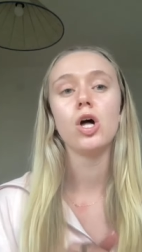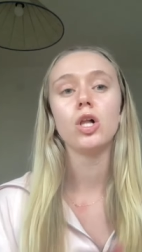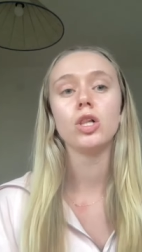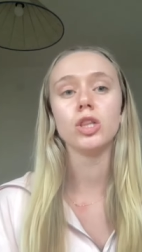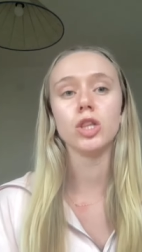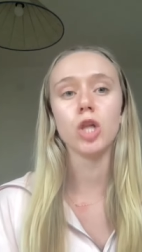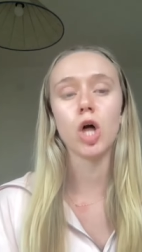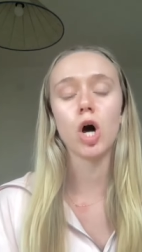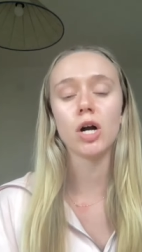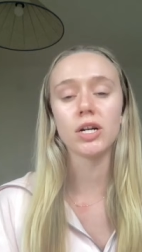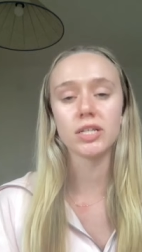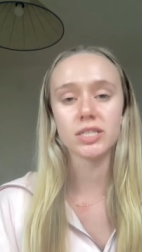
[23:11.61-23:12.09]

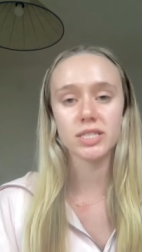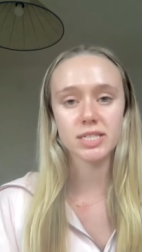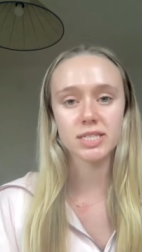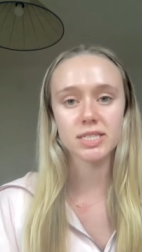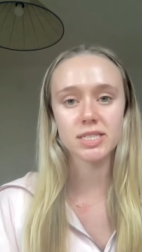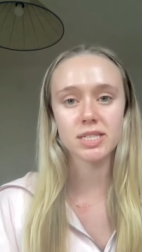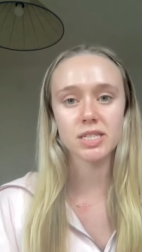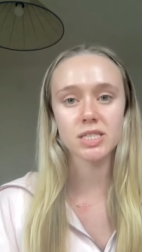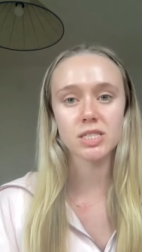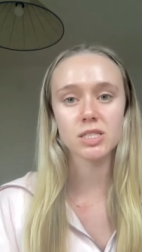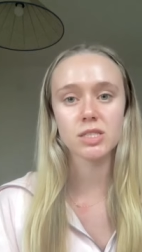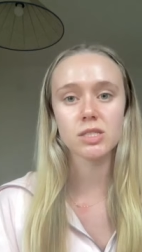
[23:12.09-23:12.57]
long
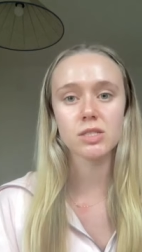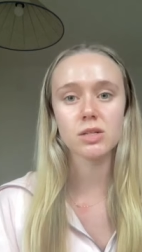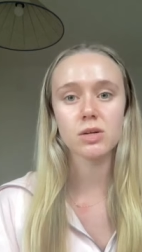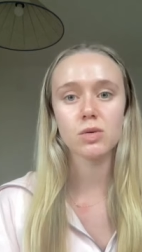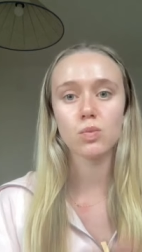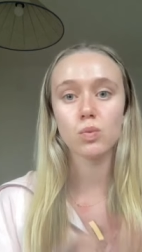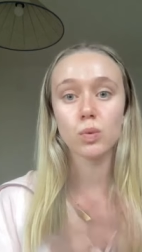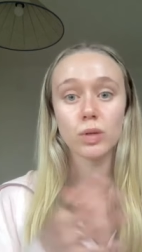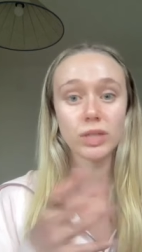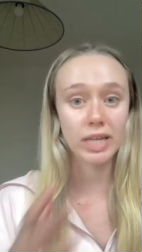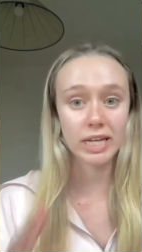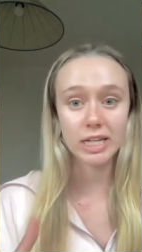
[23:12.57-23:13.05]
distance
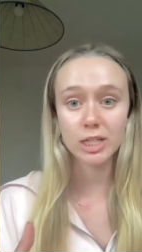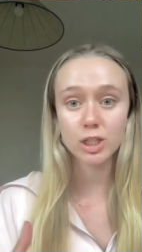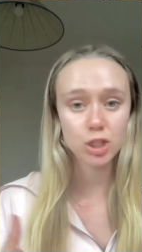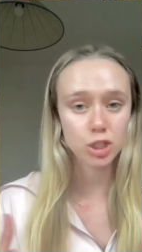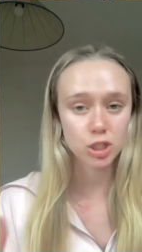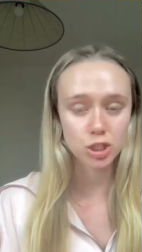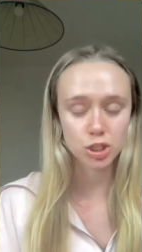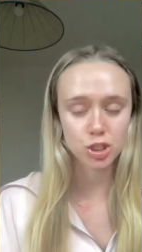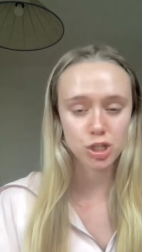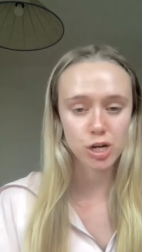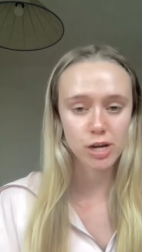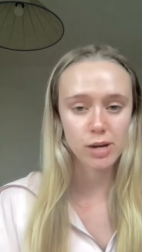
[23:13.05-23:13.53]

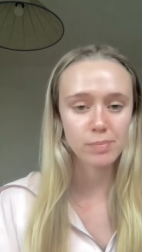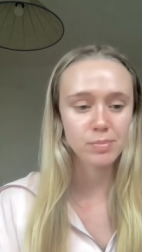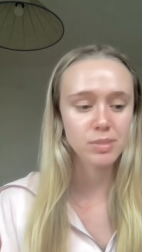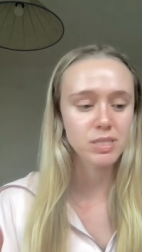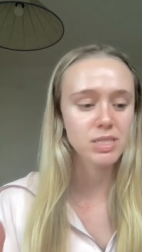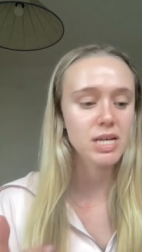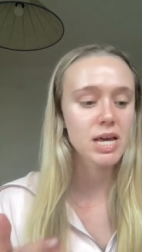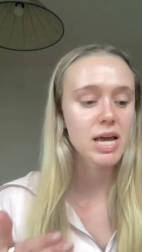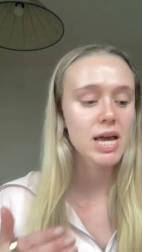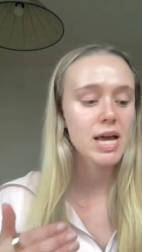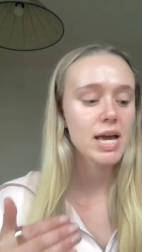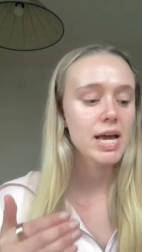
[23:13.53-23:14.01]

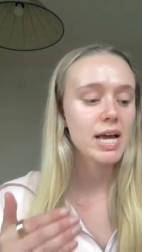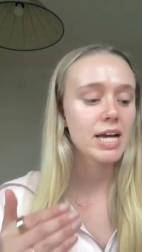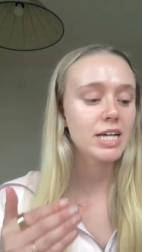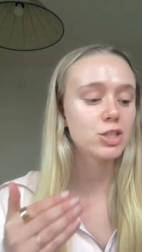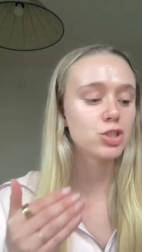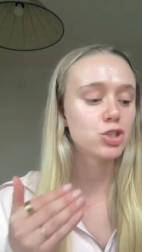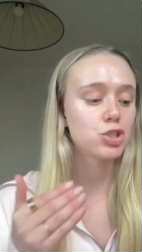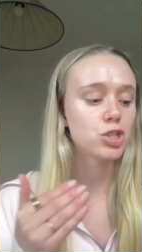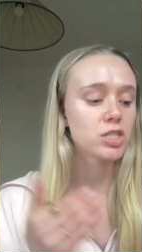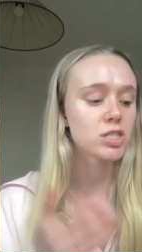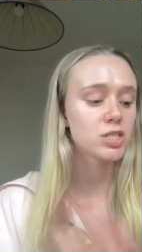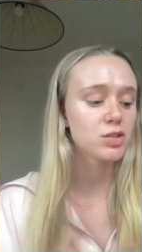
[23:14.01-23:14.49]
relationships
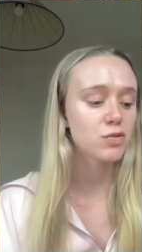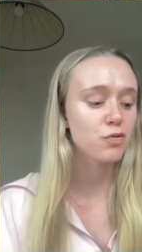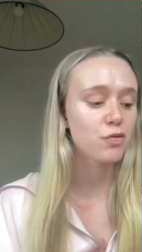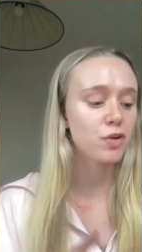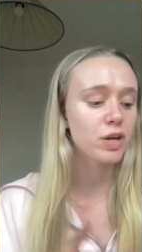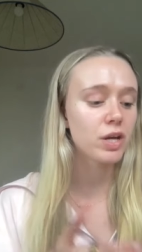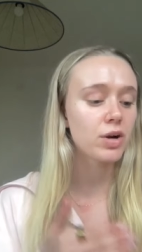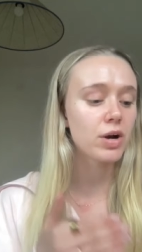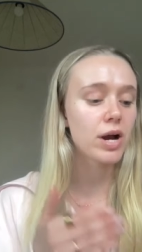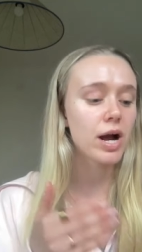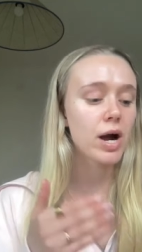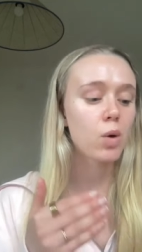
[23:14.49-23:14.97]
is just to
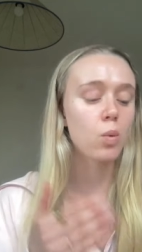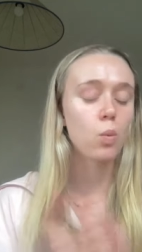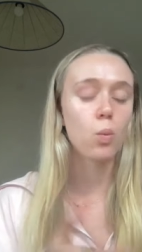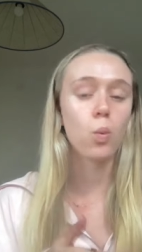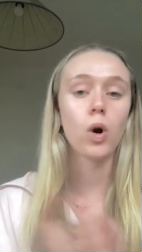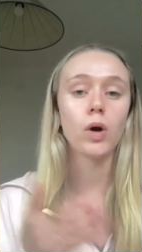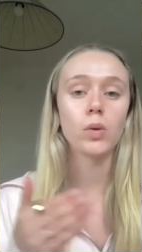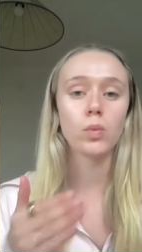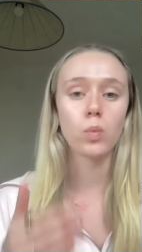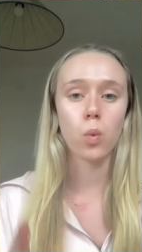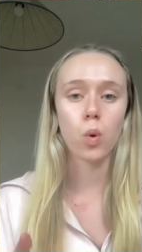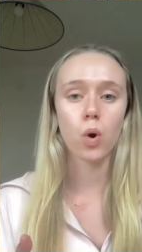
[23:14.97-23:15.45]
figure out
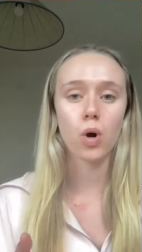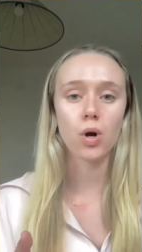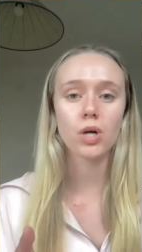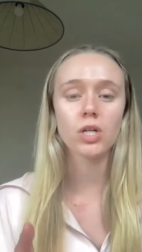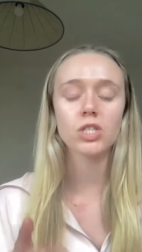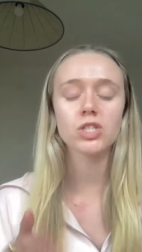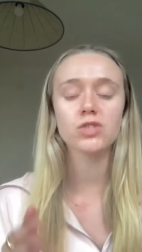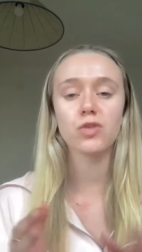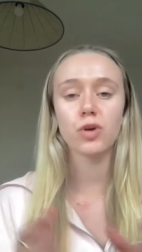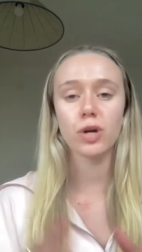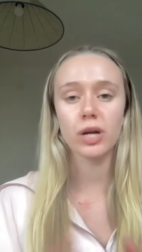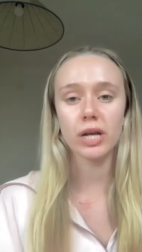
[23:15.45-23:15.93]
what
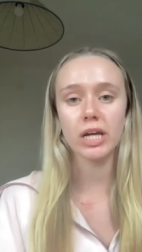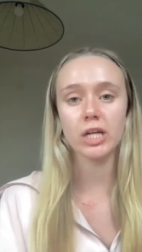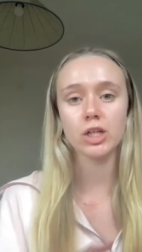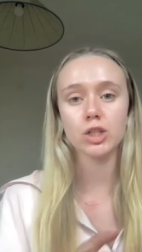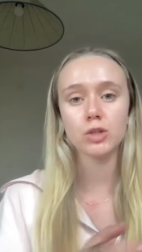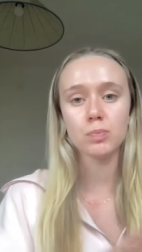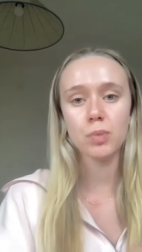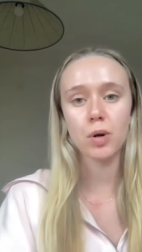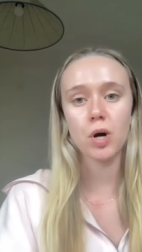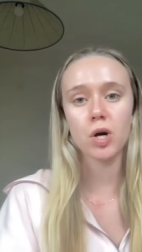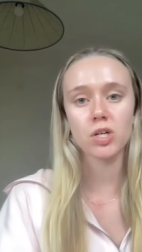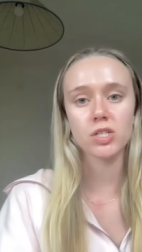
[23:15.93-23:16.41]
works for
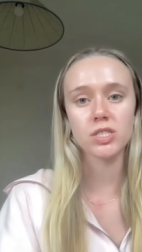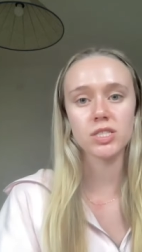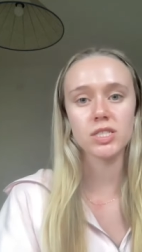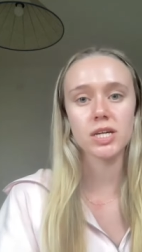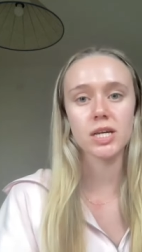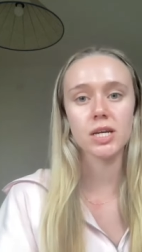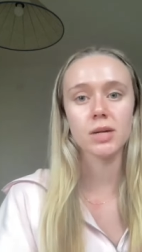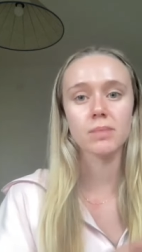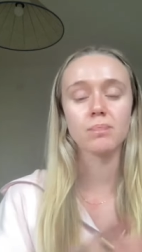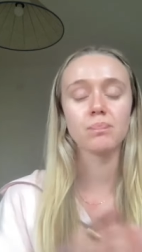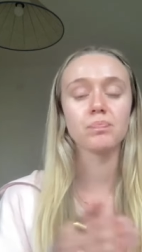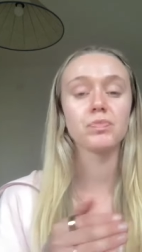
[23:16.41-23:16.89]
each
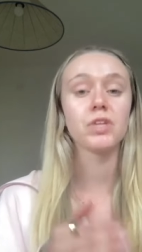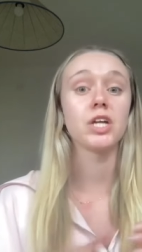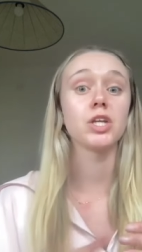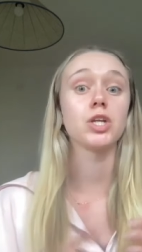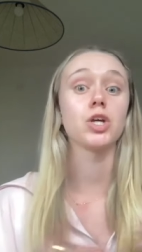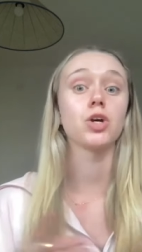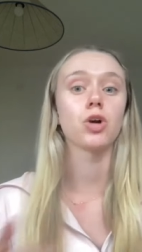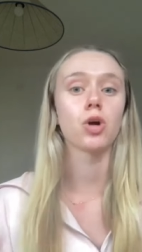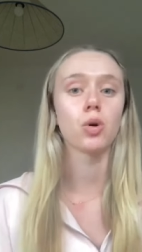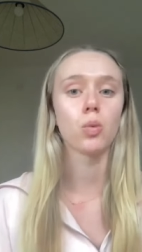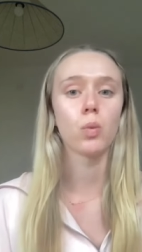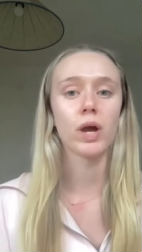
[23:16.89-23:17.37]
person that
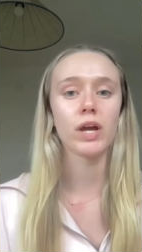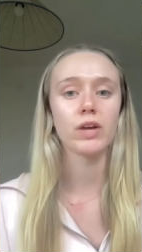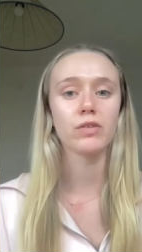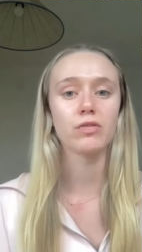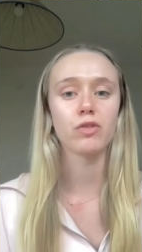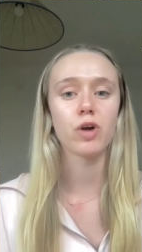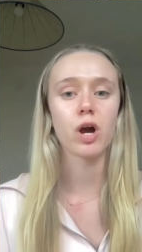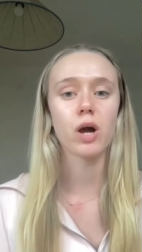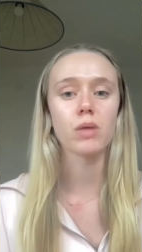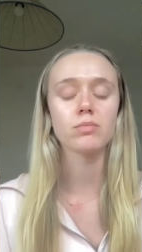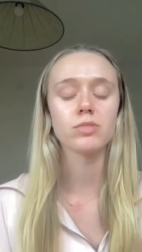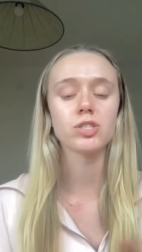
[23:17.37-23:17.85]
you're away
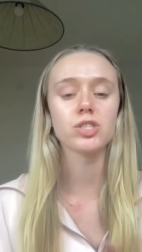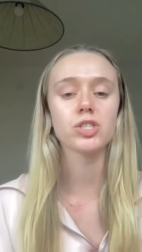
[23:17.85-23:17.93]
from.